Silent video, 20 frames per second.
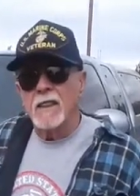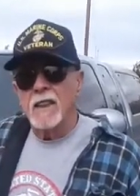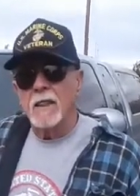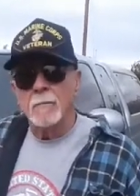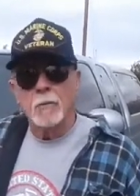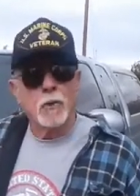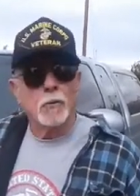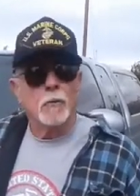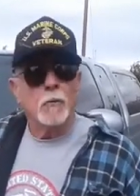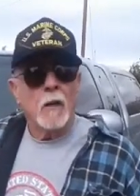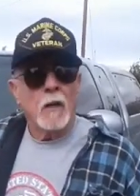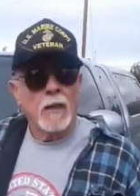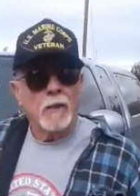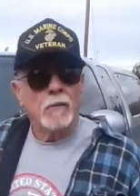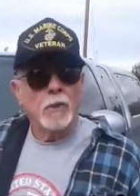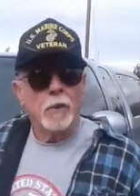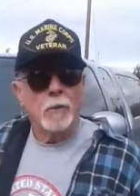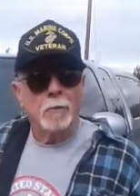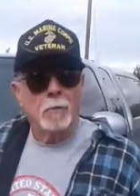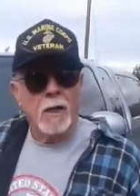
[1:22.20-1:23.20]
almost
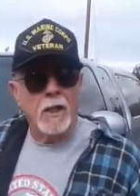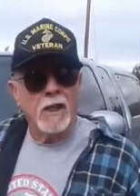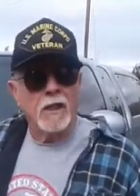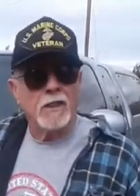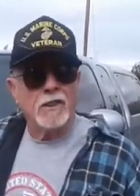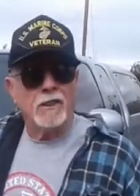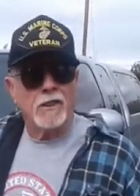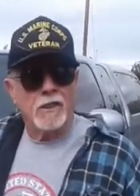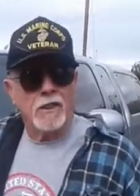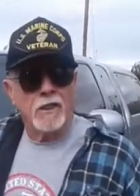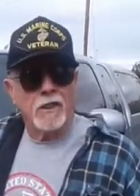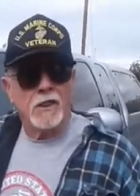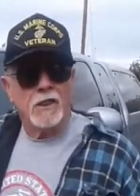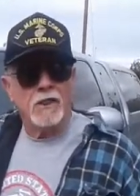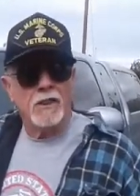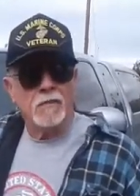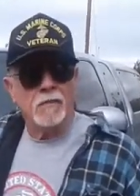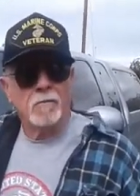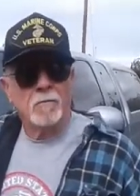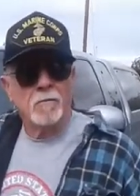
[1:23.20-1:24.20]
500 miles on it,
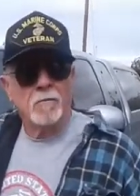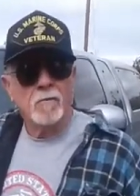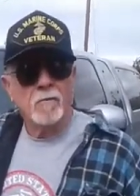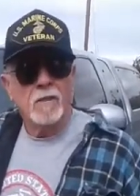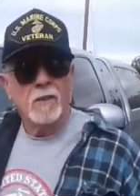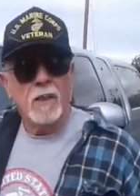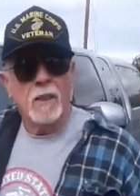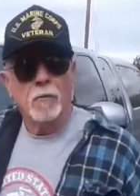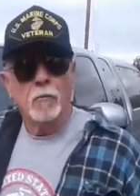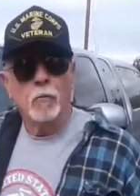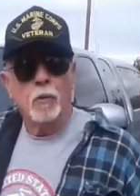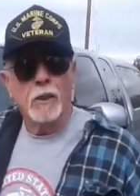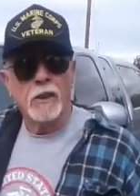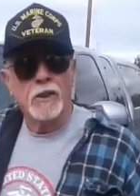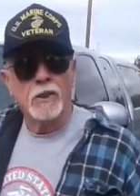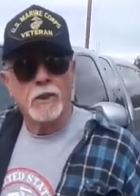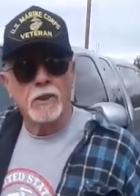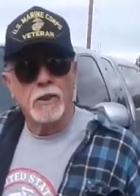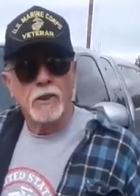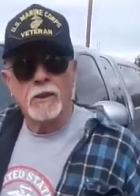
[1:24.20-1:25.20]
mm-hmm. of
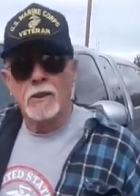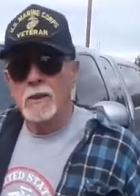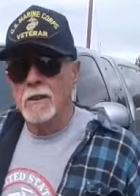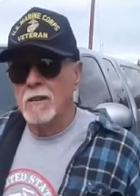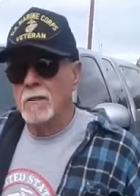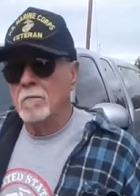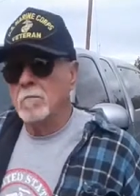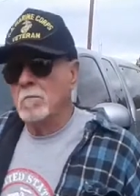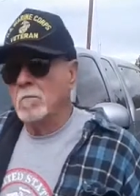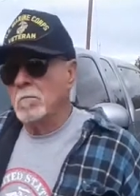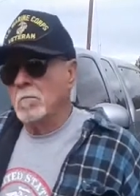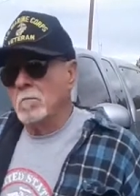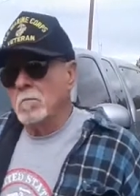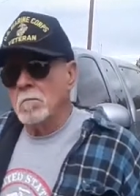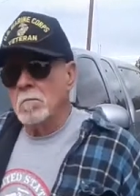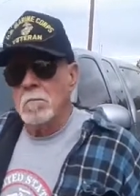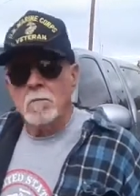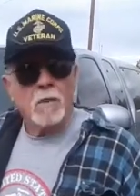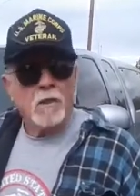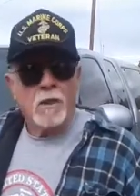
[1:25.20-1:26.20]
which
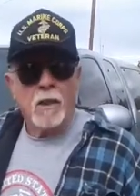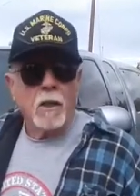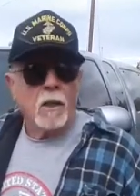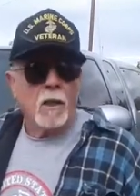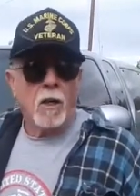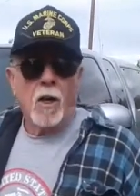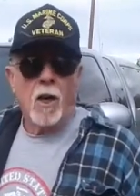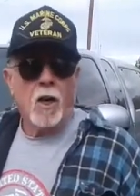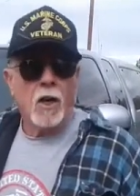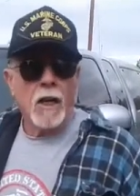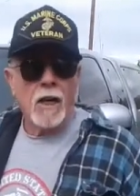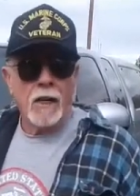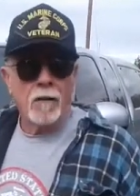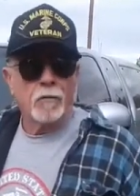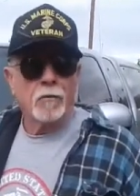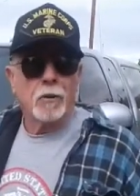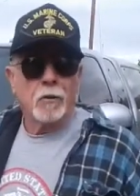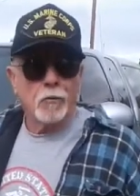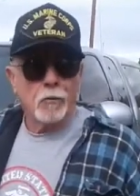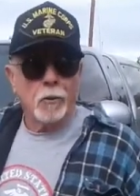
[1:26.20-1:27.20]
all
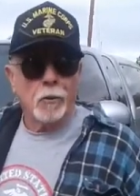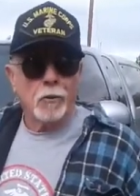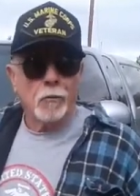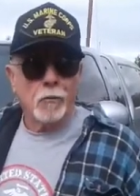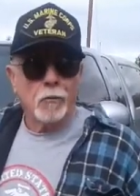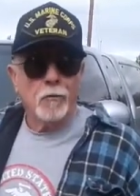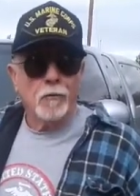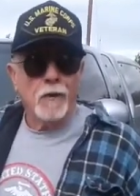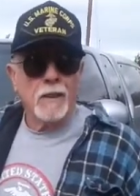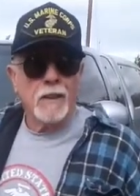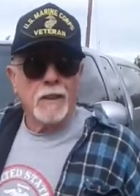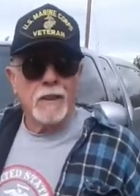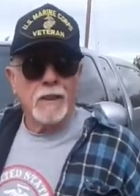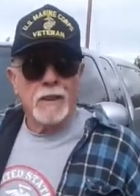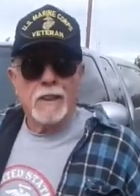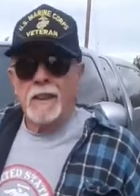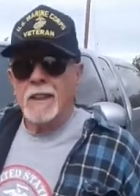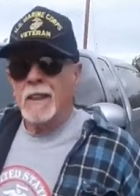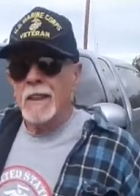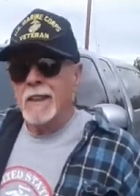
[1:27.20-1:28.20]
have the Groove.
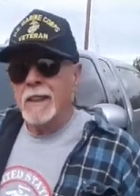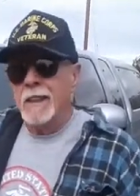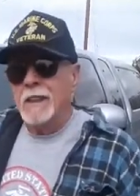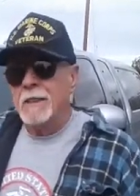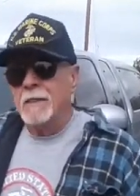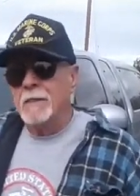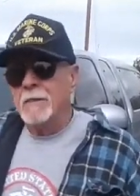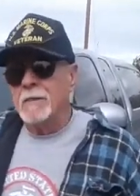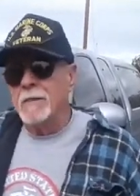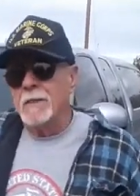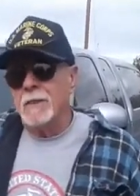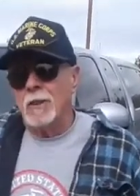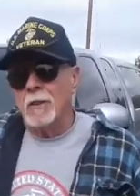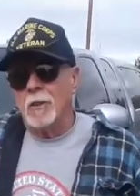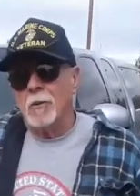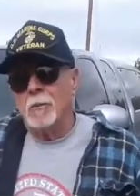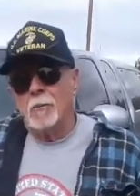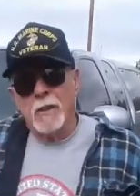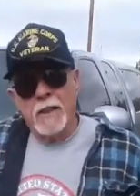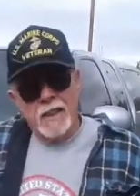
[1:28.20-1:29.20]
Mm-hmm.
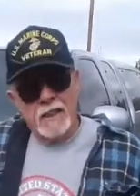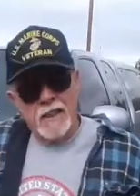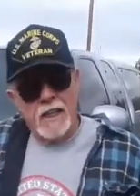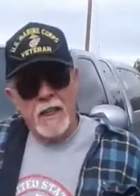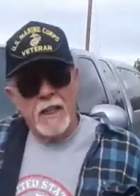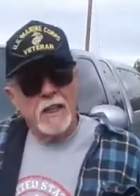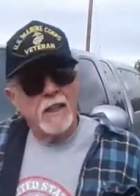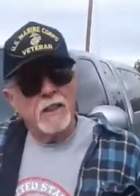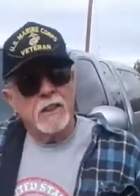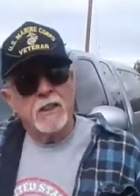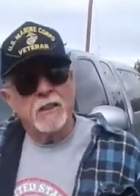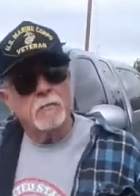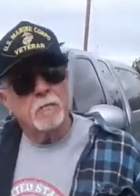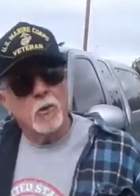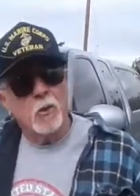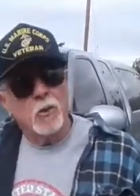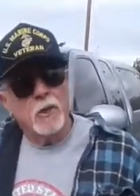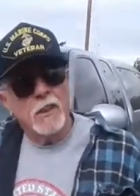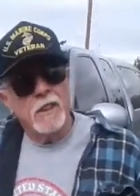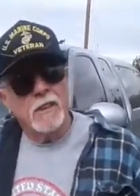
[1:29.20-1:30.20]
So when I got in it this
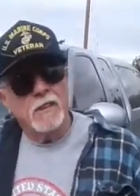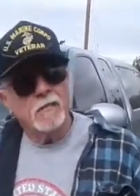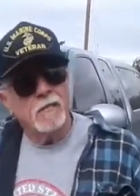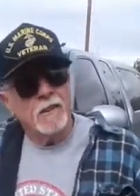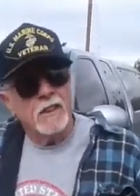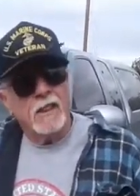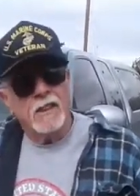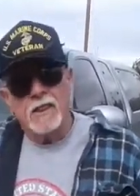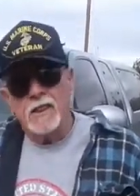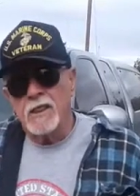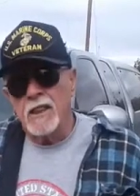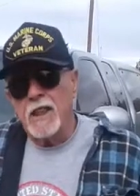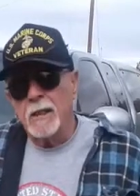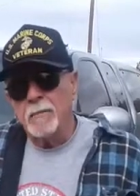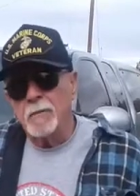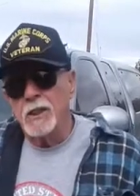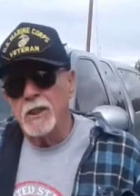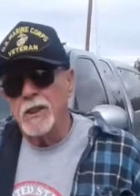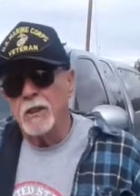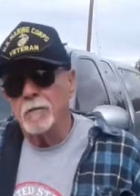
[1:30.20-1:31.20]
morning, I
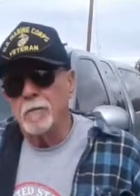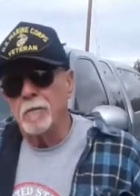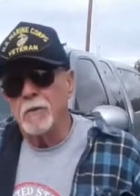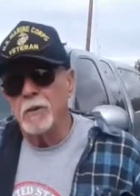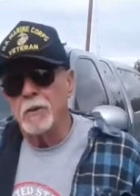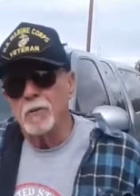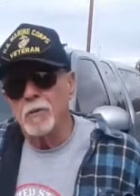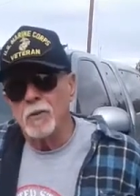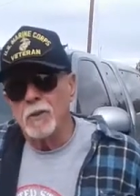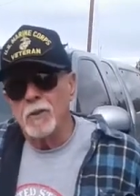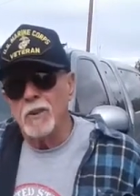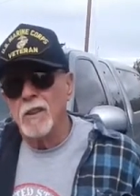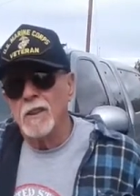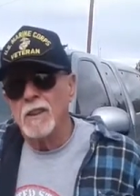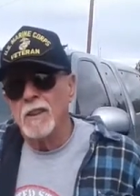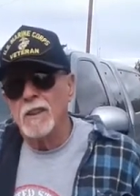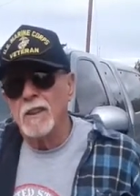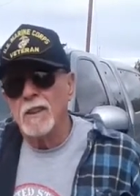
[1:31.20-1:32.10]
stopped to get fuel,